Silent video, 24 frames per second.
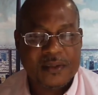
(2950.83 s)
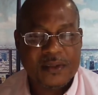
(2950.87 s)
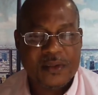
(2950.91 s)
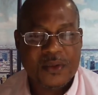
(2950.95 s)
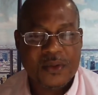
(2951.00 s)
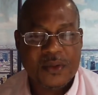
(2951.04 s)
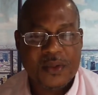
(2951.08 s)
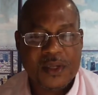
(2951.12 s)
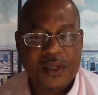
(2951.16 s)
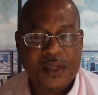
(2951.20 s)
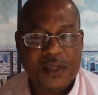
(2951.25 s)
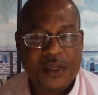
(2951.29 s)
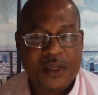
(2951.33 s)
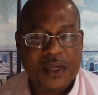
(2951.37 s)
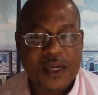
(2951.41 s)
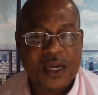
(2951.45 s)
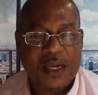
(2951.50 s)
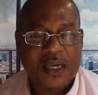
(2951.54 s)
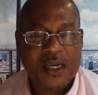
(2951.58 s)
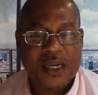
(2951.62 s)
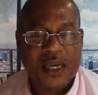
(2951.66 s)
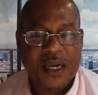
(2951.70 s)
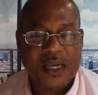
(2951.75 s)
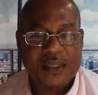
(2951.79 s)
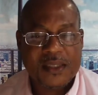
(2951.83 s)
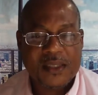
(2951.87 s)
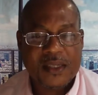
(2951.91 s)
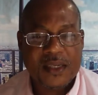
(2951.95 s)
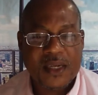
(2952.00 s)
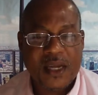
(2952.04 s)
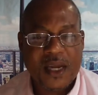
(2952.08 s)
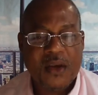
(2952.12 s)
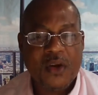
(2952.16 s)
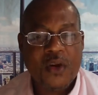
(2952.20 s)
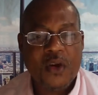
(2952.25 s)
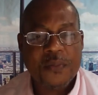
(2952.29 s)
Okay, I can't say
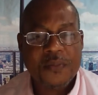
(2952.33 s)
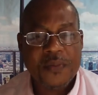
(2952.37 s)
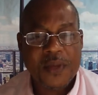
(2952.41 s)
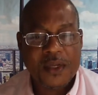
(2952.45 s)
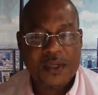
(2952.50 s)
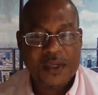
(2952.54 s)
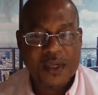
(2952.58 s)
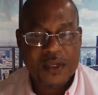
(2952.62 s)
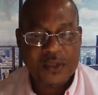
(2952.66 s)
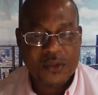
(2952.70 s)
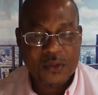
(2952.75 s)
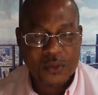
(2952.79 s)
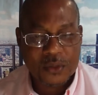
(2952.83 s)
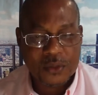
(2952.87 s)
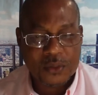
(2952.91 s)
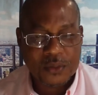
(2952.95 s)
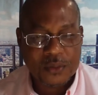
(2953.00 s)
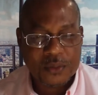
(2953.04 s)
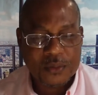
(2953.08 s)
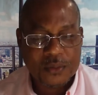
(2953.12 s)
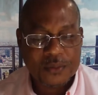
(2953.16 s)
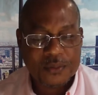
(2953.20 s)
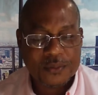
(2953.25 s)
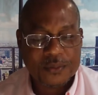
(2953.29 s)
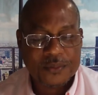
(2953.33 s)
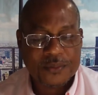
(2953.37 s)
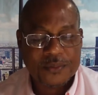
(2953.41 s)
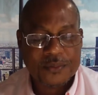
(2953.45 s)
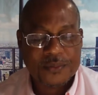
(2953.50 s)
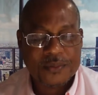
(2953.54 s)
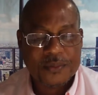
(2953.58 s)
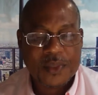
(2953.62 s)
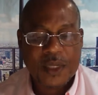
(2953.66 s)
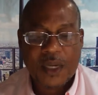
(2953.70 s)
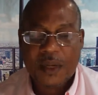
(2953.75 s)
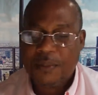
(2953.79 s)
that. I hope that they do.
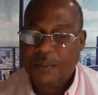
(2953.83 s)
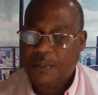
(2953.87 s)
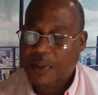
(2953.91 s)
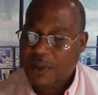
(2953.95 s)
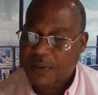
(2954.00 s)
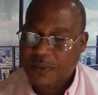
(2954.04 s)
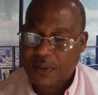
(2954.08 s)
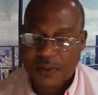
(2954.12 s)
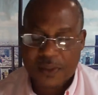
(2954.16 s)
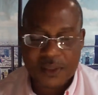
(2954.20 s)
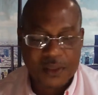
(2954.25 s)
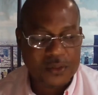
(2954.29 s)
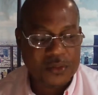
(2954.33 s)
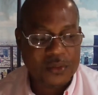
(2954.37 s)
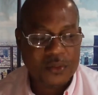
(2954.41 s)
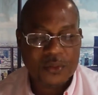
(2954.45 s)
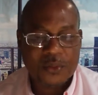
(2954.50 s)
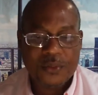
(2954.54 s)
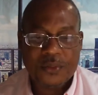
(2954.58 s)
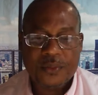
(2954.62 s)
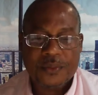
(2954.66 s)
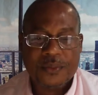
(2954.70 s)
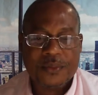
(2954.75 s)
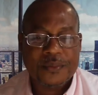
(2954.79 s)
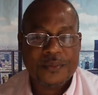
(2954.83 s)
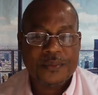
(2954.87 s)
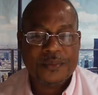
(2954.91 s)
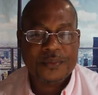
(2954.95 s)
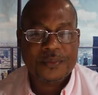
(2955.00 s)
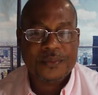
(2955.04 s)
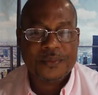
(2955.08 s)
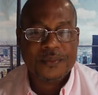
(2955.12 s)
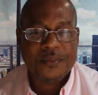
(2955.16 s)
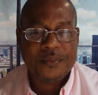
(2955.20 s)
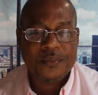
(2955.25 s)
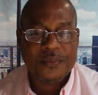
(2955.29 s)
I pray that they do.
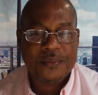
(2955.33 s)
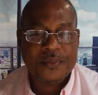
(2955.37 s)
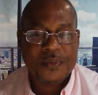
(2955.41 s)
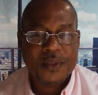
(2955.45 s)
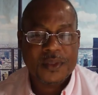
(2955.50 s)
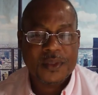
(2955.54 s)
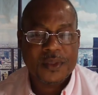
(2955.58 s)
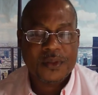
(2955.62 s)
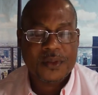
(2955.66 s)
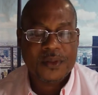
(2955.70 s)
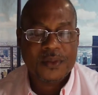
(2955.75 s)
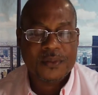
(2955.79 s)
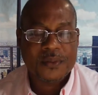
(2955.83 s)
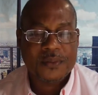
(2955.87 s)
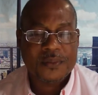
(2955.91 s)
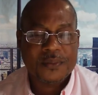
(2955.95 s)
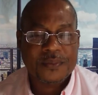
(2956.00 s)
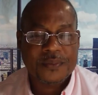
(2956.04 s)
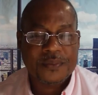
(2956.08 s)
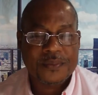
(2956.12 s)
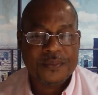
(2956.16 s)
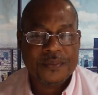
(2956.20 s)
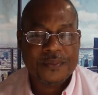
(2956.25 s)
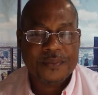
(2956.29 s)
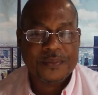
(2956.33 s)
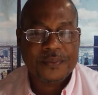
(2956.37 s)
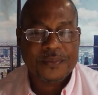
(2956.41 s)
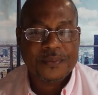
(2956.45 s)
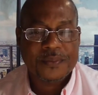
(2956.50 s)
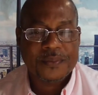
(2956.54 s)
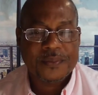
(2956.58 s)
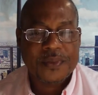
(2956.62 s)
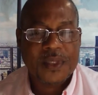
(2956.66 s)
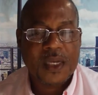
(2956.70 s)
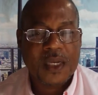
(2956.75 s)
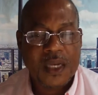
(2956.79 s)
You know,
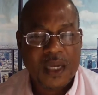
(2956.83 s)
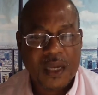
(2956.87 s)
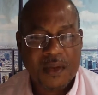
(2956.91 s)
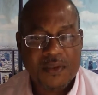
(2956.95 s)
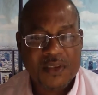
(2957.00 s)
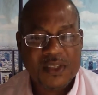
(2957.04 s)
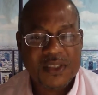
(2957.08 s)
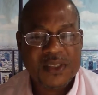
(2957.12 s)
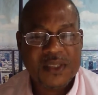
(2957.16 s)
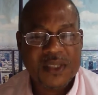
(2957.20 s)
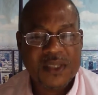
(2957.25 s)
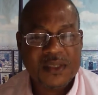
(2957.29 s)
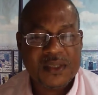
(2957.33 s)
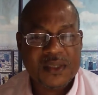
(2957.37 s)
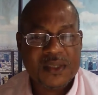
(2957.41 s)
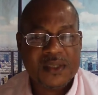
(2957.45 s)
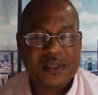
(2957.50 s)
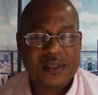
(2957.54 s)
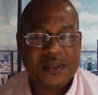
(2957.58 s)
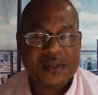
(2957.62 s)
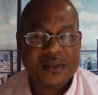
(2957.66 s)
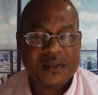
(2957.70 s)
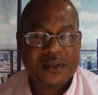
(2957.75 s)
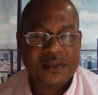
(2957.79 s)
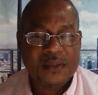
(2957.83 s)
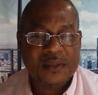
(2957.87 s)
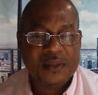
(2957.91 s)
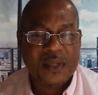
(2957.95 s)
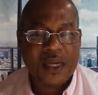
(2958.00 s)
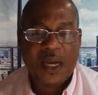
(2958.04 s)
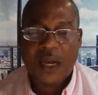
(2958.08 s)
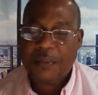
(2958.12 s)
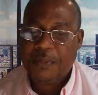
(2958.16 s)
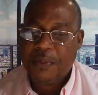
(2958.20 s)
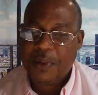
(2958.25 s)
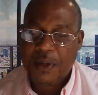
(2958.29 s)
they gave us Jesus.
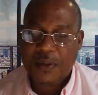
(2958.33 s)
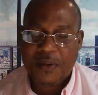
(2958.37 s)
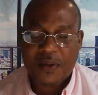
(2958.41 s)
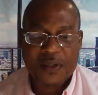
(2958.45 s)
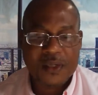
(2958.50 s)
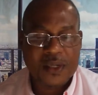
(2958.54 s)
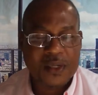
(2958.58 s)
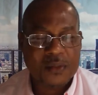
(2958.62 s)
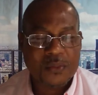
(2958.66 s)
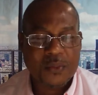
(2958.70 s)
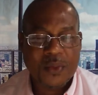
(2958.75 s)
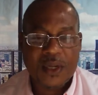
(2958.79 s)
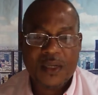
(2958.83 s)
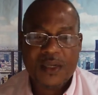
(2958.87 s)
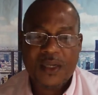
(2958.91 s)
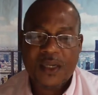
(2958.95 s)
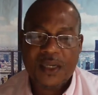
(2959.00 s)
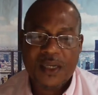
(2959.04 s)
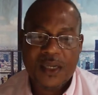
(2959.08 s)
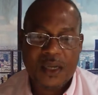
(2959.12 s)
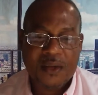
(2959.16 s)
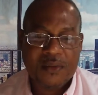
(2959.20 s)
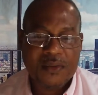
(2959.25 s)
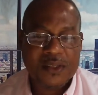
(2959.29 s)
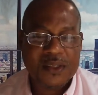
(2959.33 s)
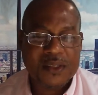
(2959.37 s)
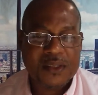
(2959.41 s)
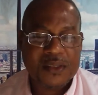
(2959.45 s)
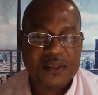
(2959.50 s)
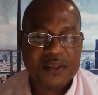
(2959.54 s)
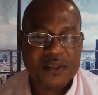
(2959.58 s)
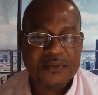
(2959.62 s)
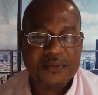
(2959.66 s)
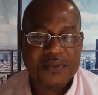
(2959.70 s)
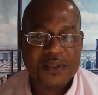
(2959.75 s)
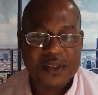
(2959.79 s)
I pray that they, well, they gave us
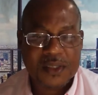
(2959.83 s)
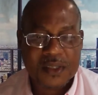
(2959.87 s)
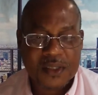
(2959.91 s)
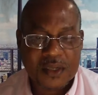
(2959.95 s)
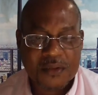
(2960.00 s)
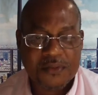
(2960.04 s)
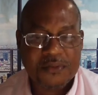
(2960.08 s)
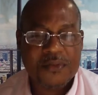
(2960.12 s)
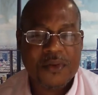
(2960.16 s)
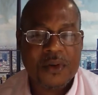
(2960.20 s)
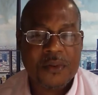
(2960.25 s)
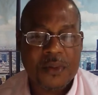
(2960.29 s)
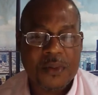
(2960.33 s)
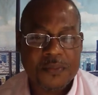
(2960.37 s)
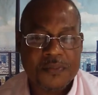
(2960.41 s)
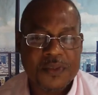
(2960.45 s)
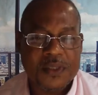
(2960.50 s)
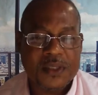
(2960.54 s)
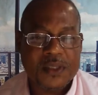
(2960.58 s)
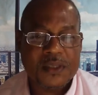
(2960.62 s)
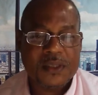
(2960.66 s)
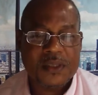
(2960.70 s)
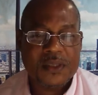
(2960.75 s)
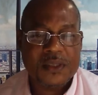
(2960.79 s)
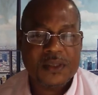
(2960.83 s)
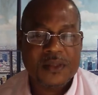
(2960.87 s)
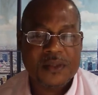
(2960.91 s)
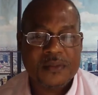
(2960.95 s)
the physical form of Jesus.